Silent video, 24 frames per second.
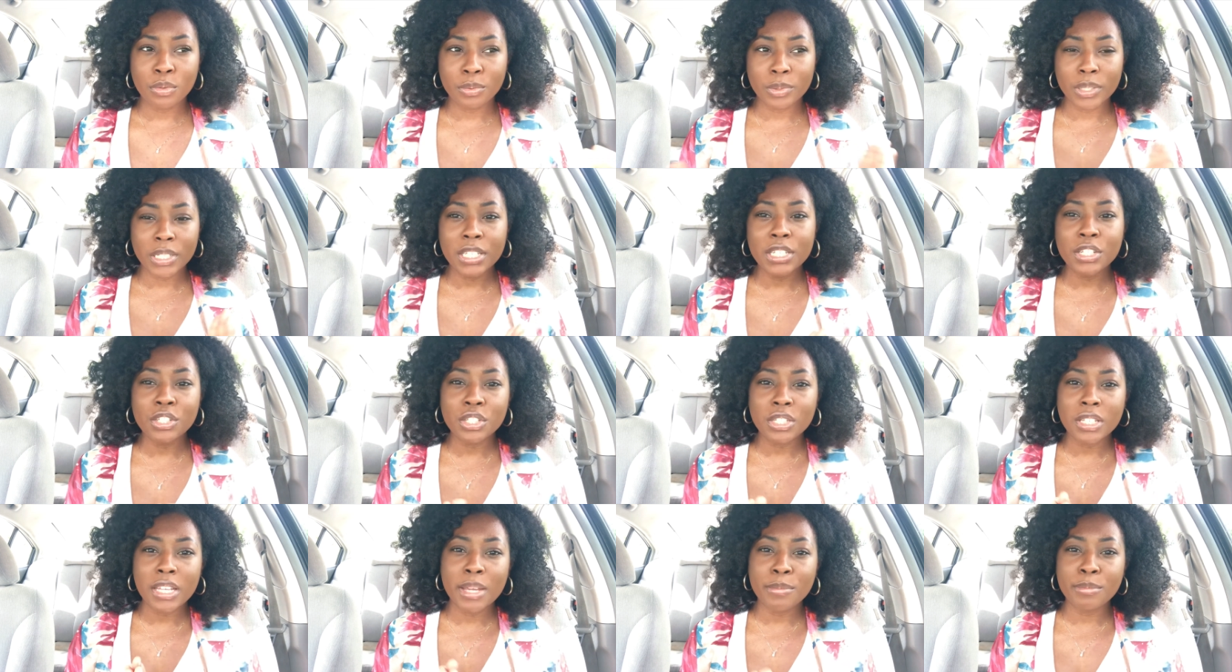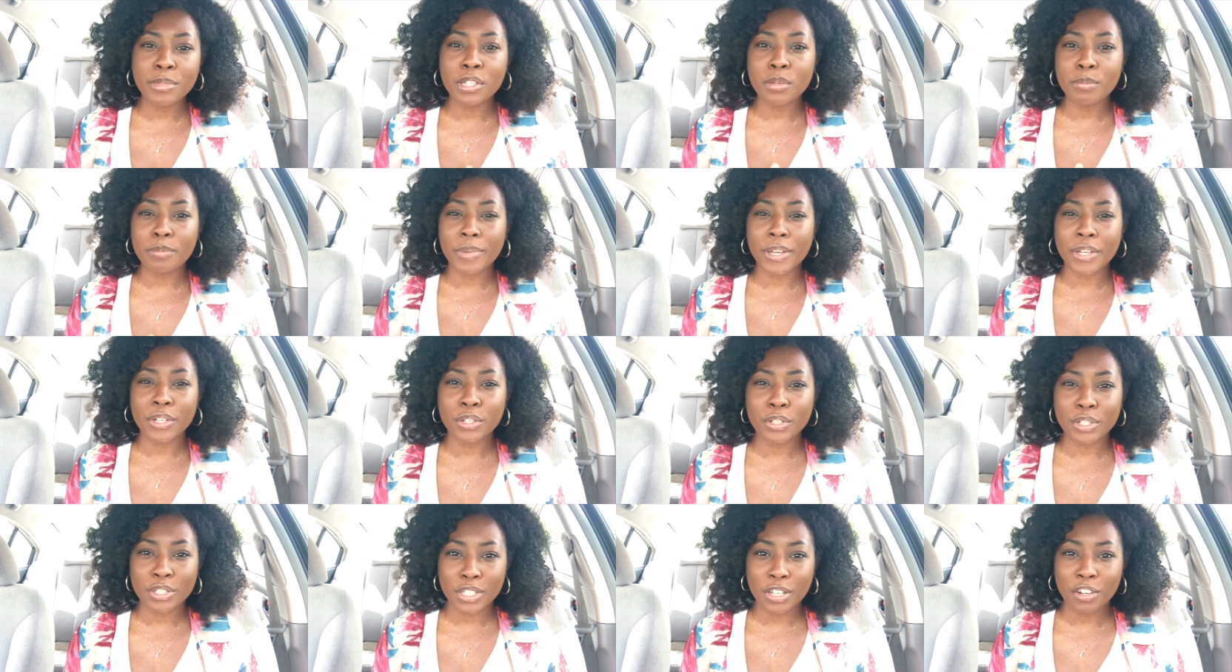Really just aim to
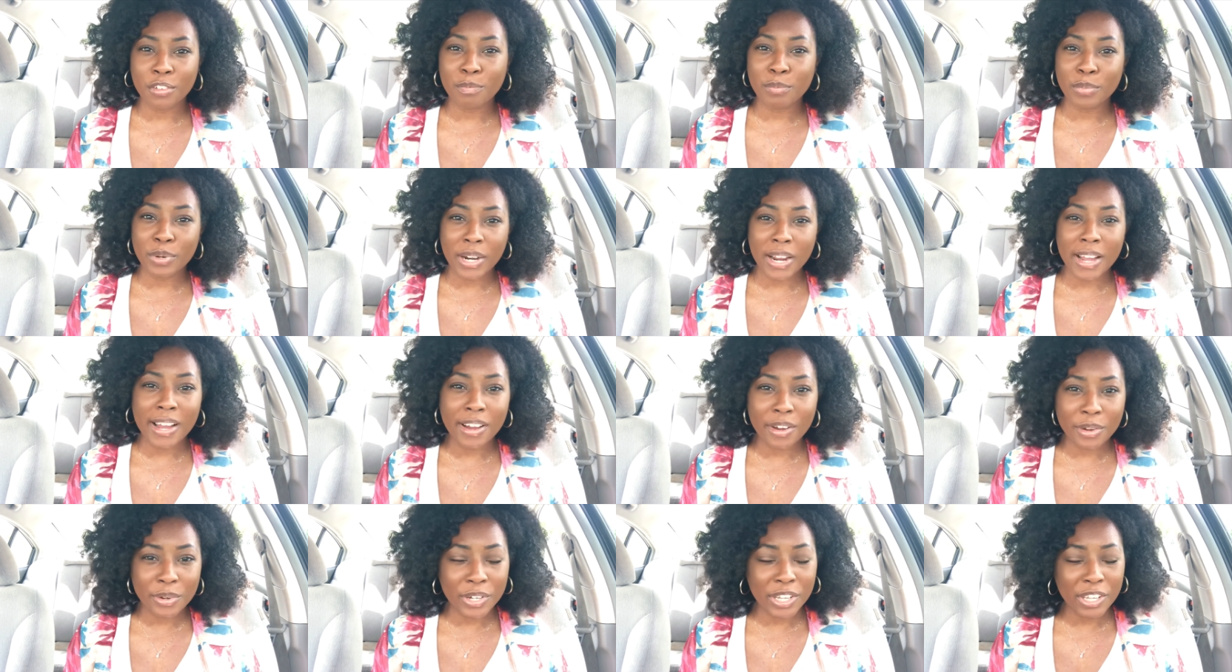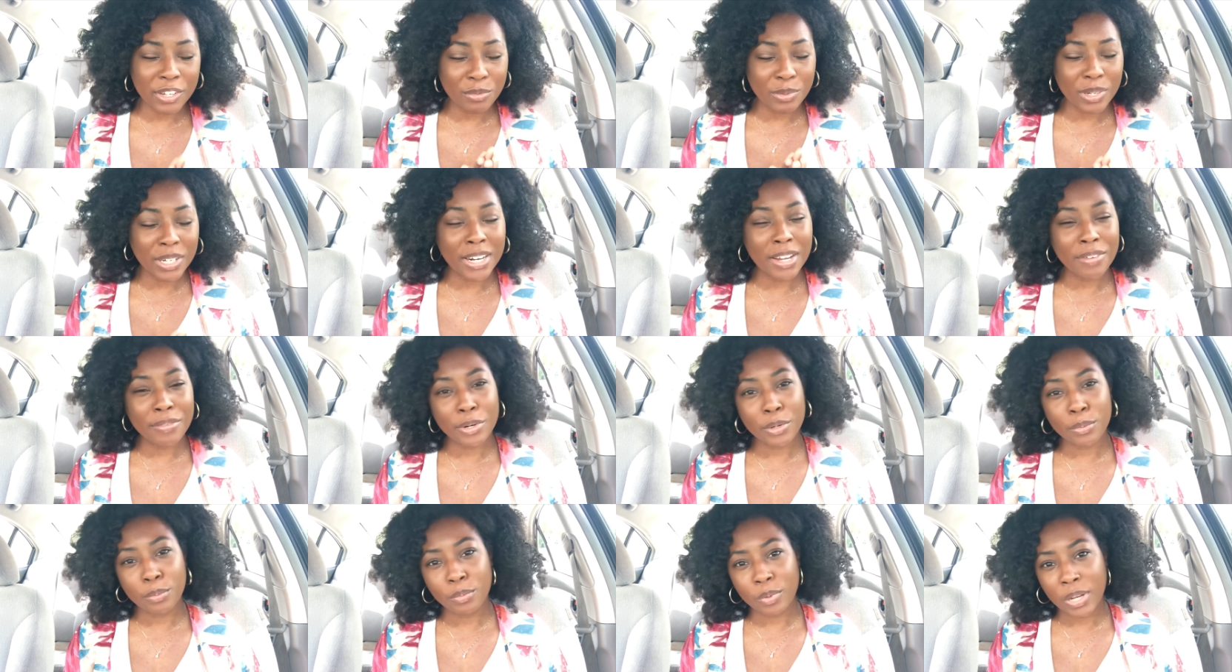make yourself proud in
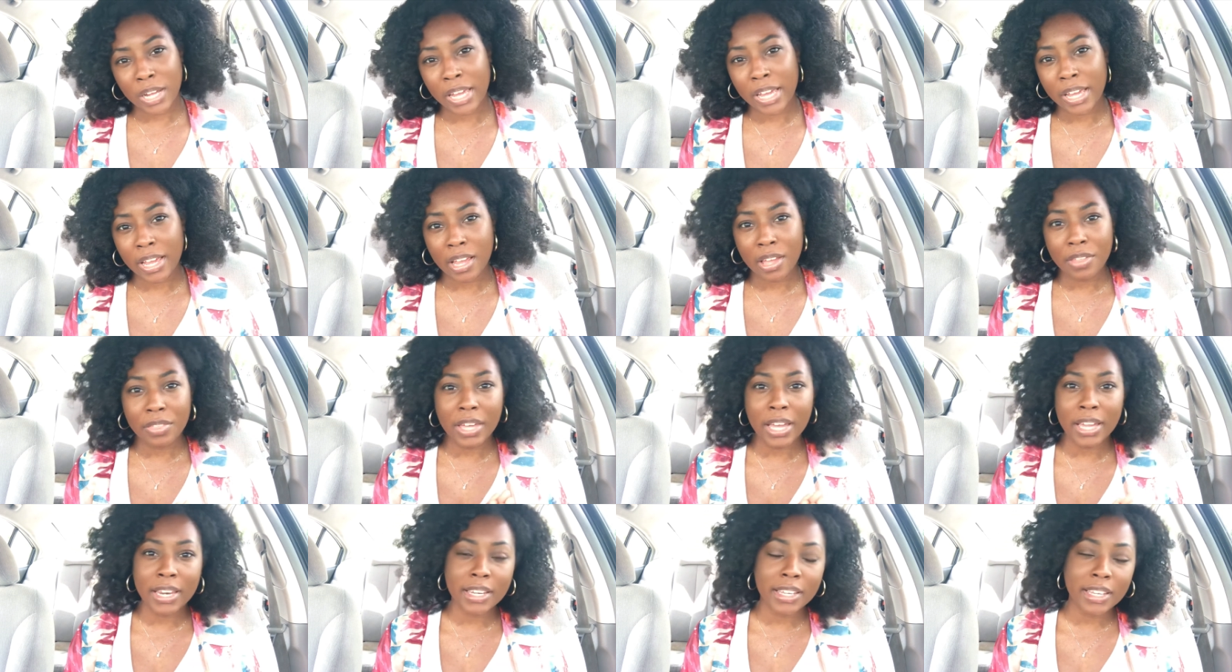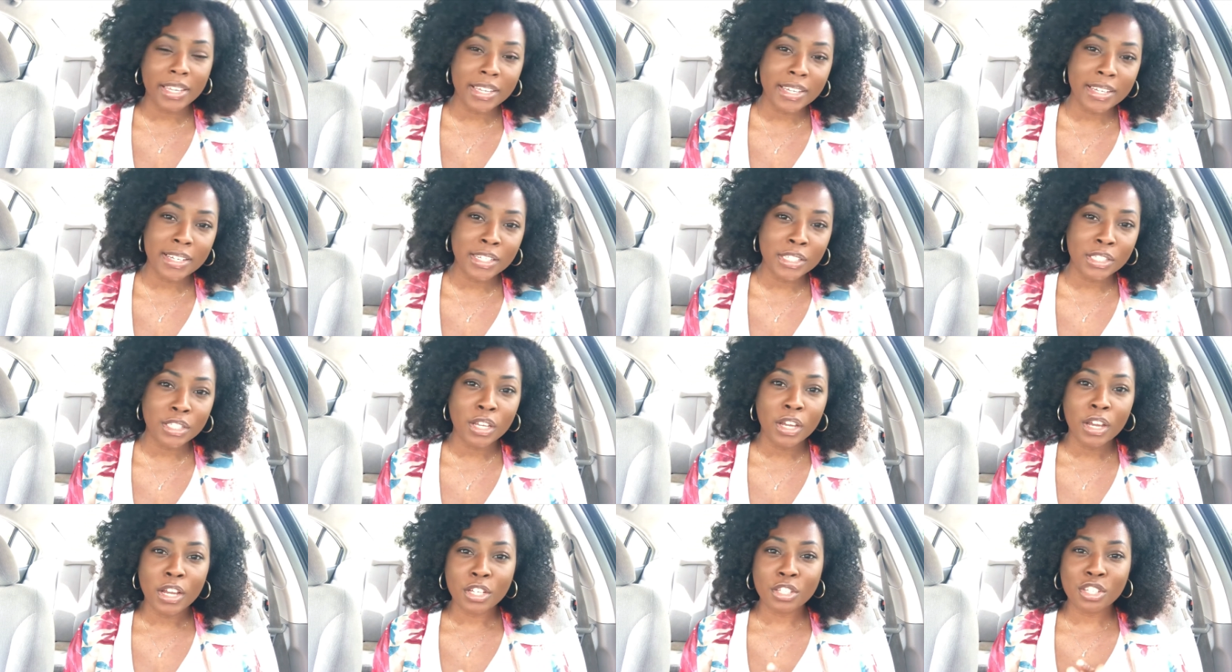whatever way that is.